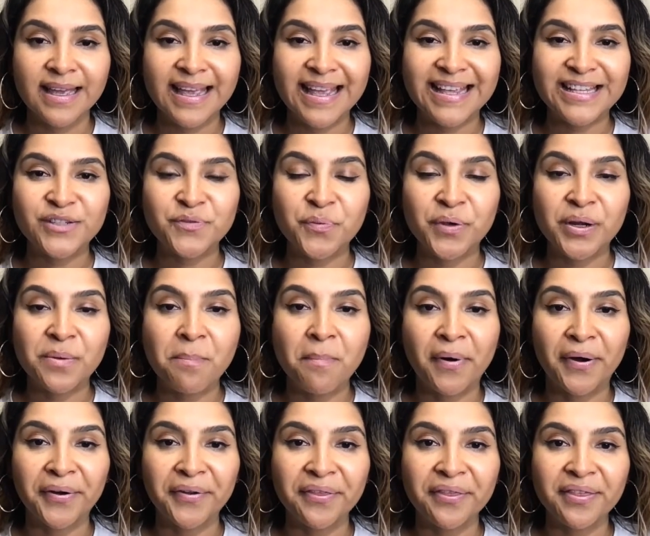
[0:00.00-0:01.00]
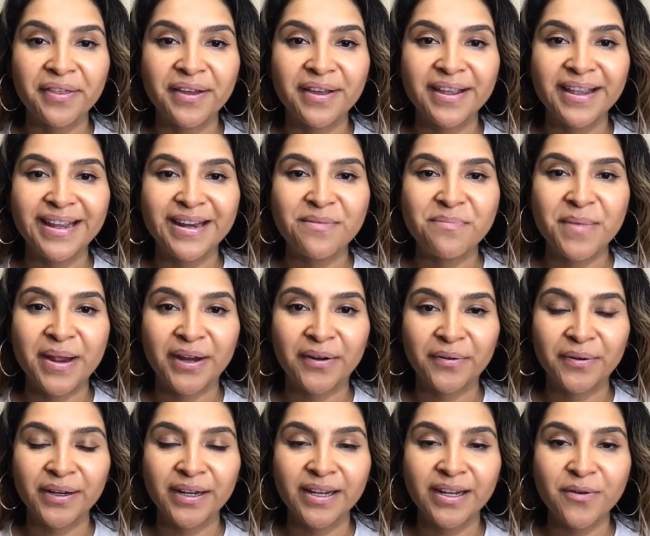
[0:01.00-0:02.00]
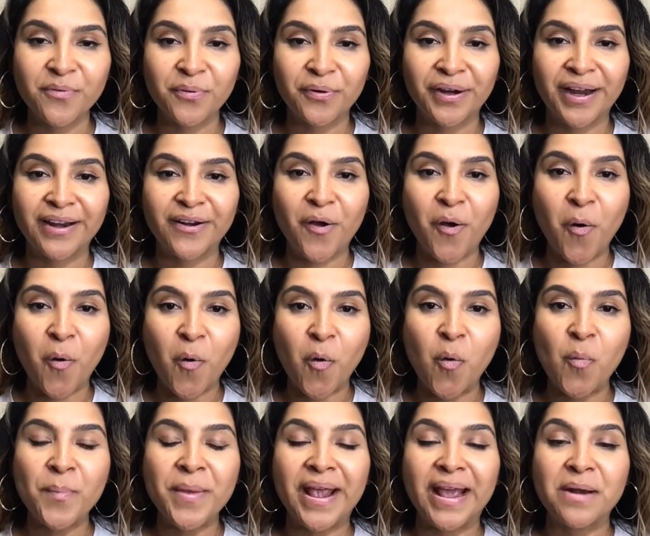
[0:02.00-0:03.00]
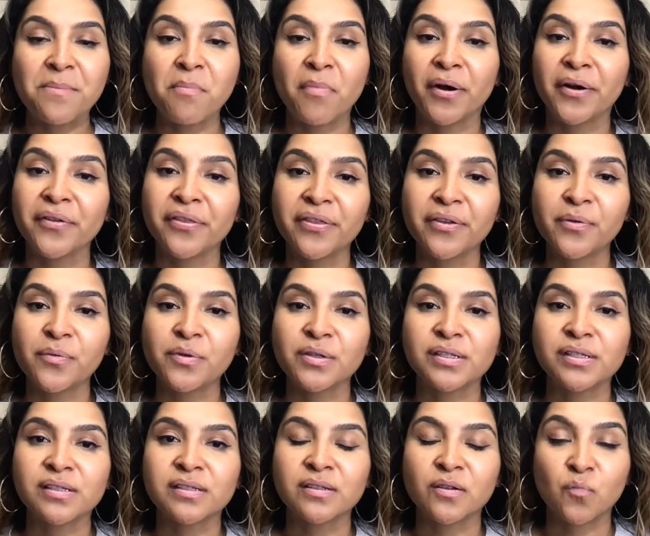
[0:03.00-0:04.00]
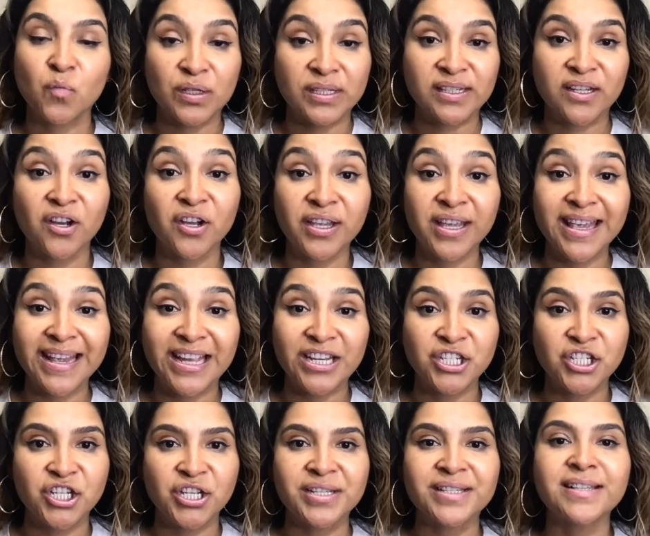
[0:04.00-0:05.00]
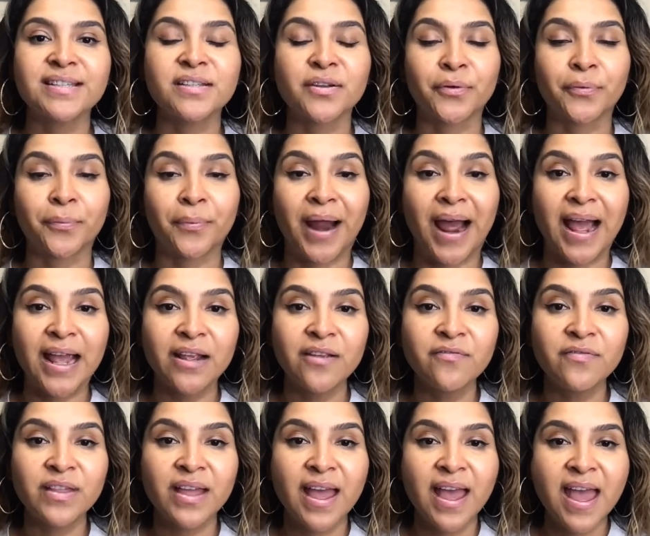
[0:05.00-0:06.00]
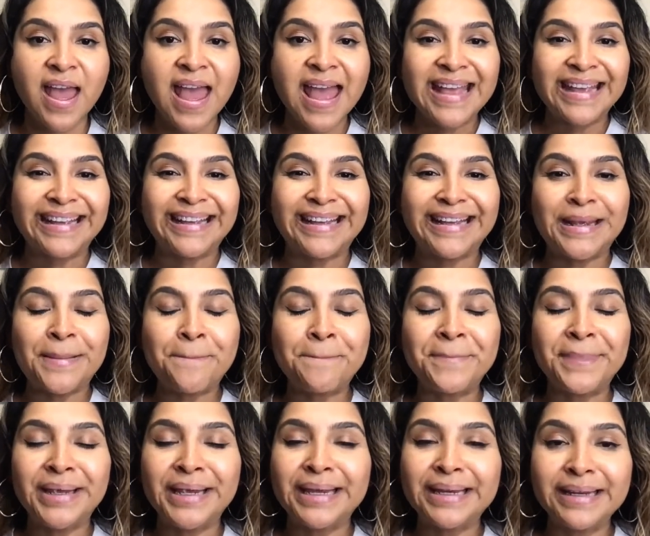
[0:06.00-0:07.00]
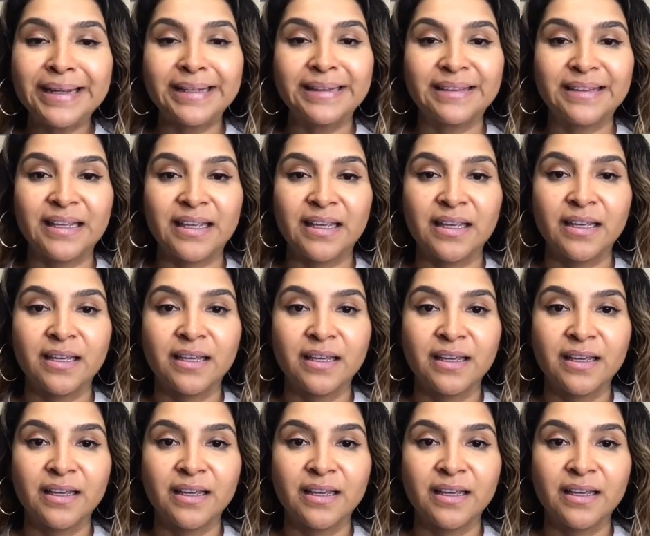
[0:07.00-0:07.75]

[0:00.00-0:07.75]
is when Martha and Mary were at home and Martha was was cooking and Jesus arrived immediately